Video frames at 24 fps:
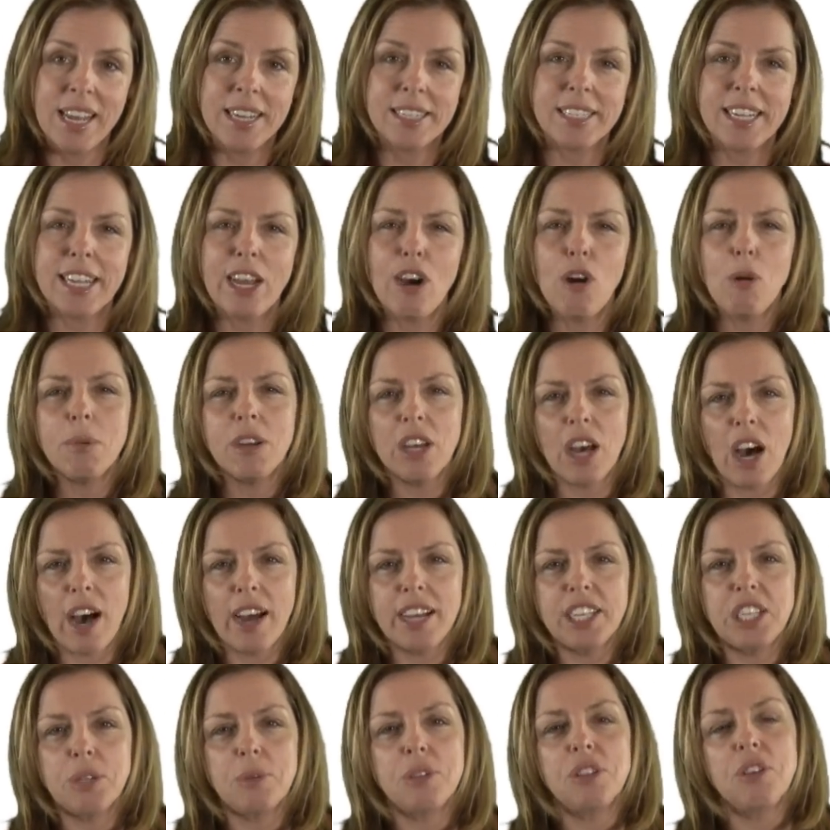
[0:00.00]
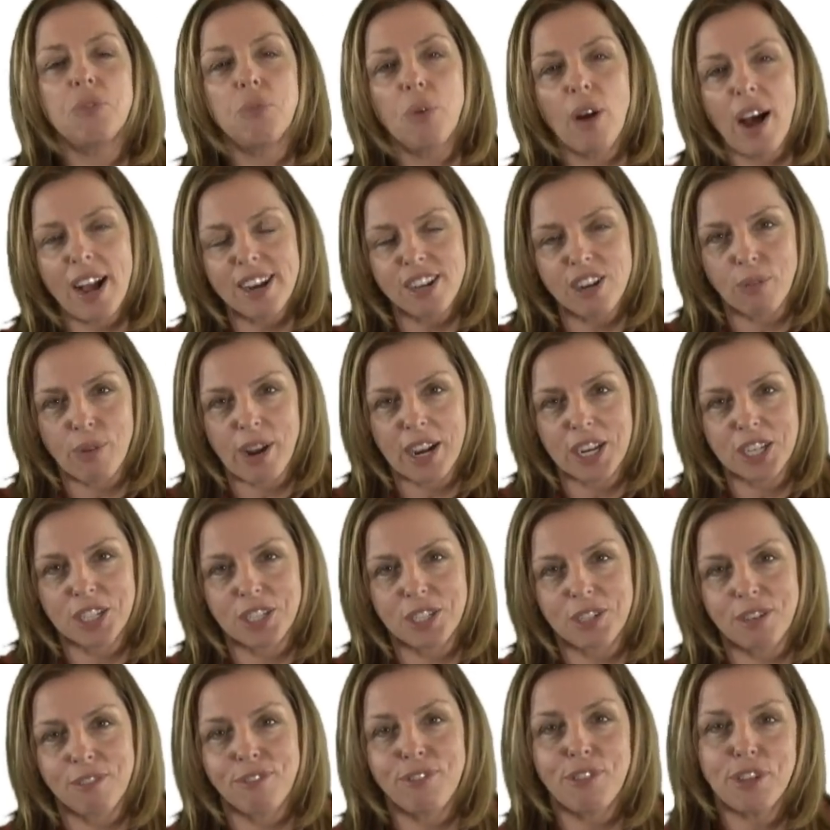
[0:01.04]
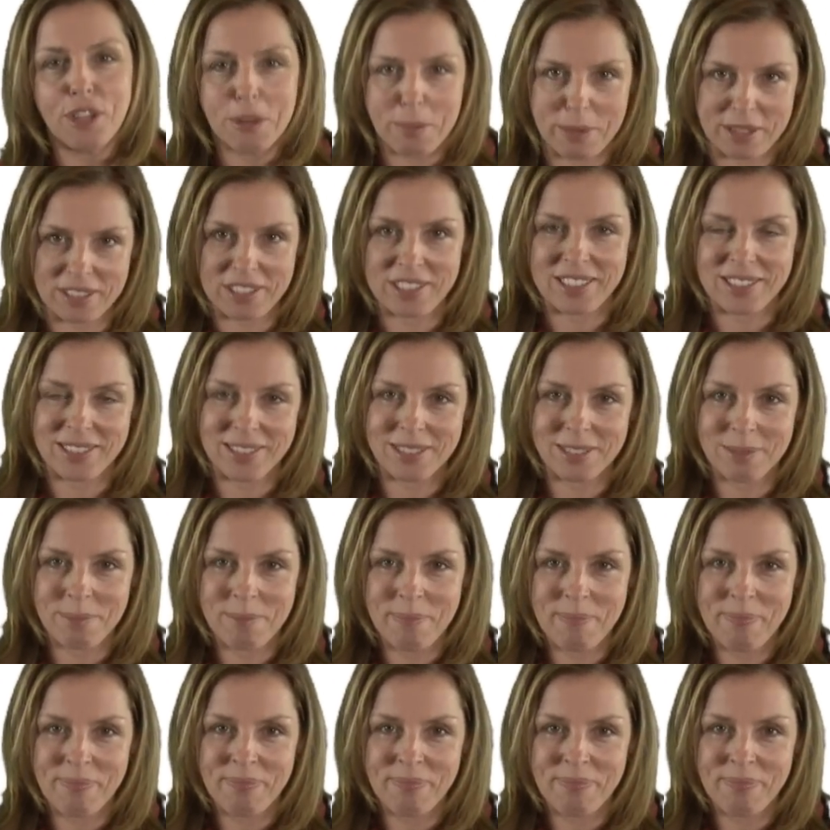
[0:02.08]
to help guide you in the right direction for your business.